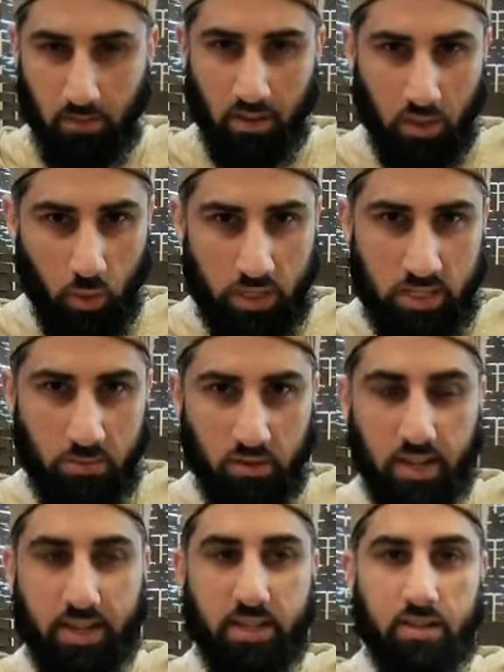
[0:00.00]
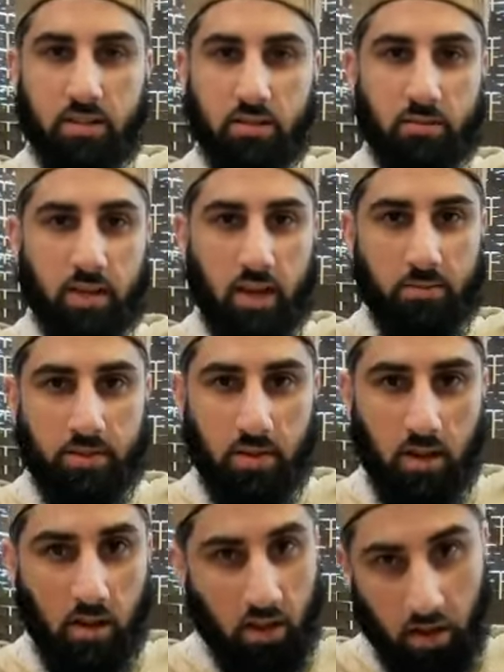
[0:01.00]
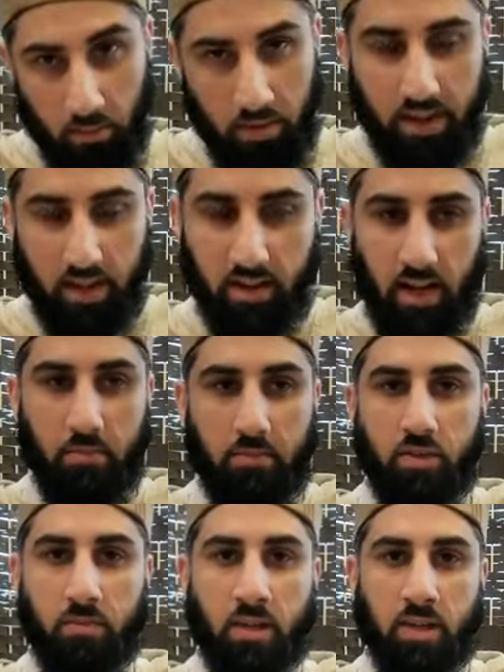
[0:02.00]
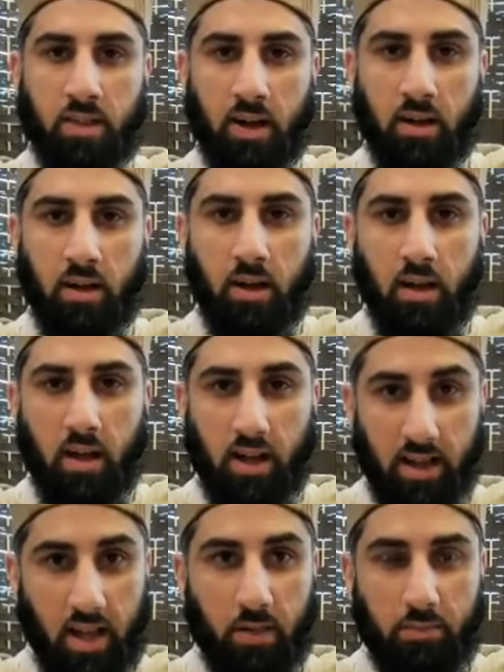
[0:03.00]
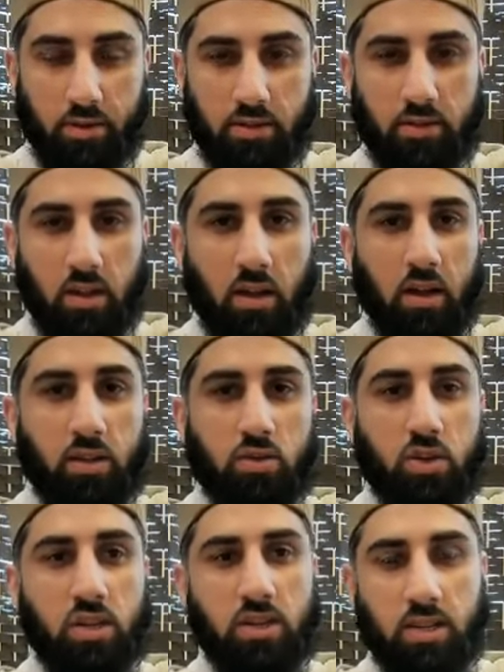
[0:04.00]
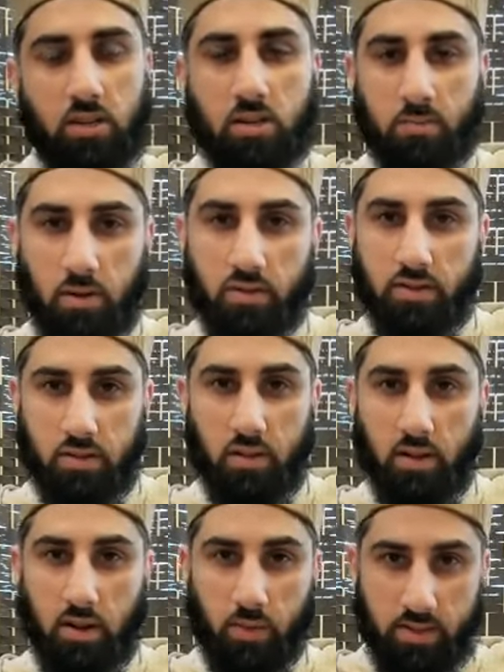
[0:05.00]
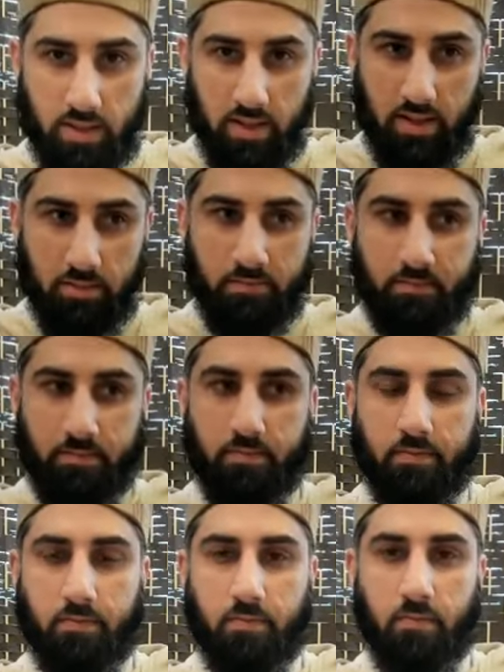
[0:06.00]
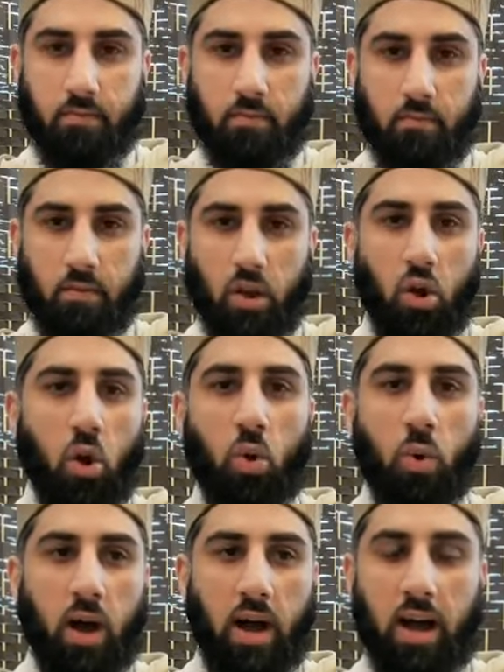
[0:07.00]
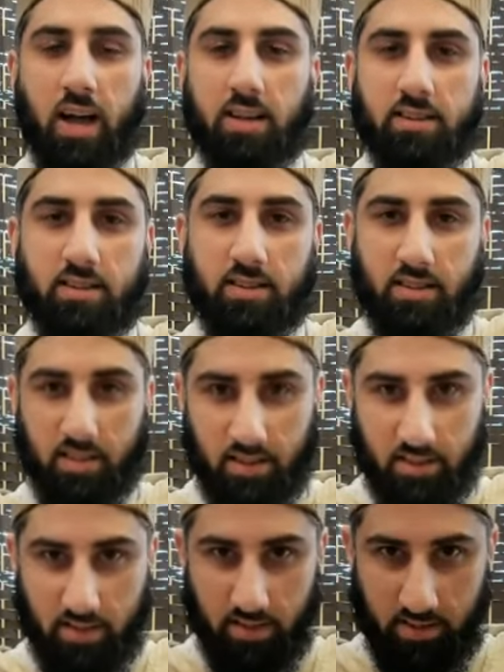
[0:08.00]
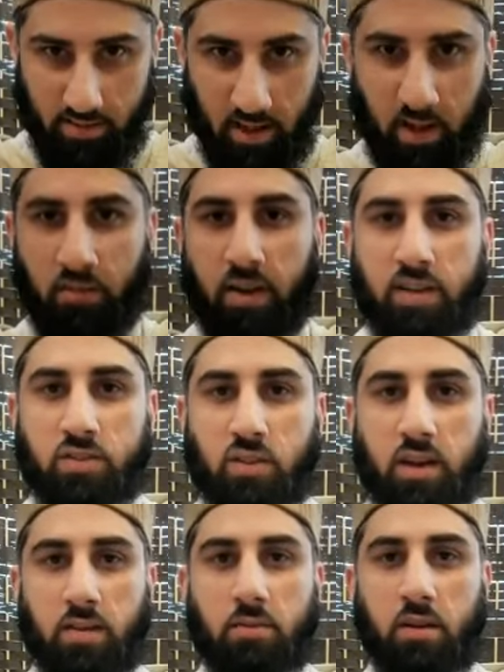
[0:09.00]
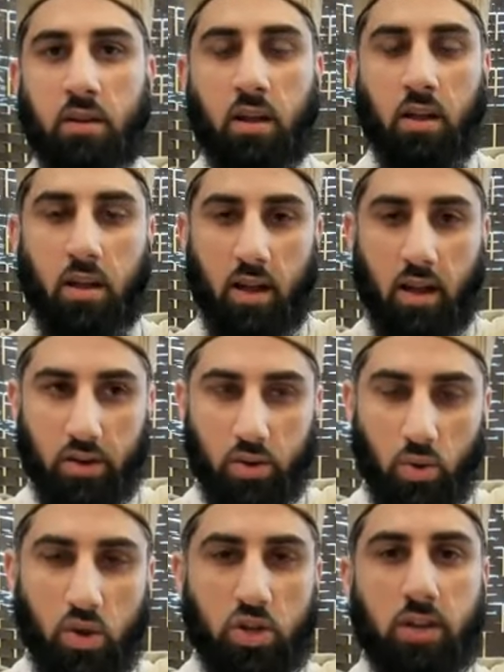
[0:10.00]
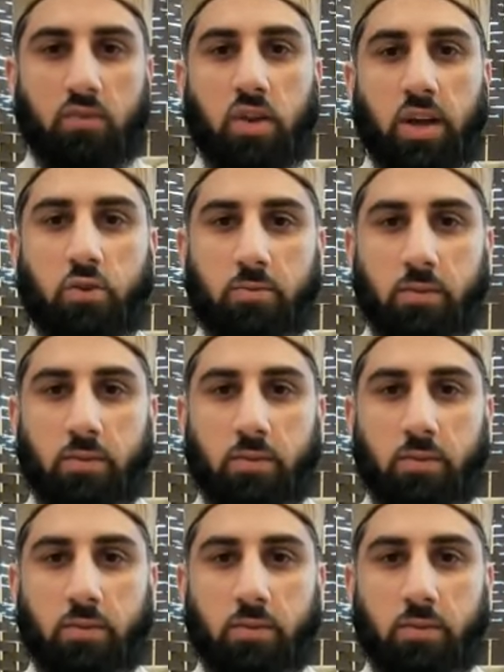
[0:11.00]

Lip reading: The wisdom of ladies is sometimes, many a time, something that can help us. So she said to the Prophet sallallahu alaihi wasallam, go and sacrifice your camel and go and shave your head, O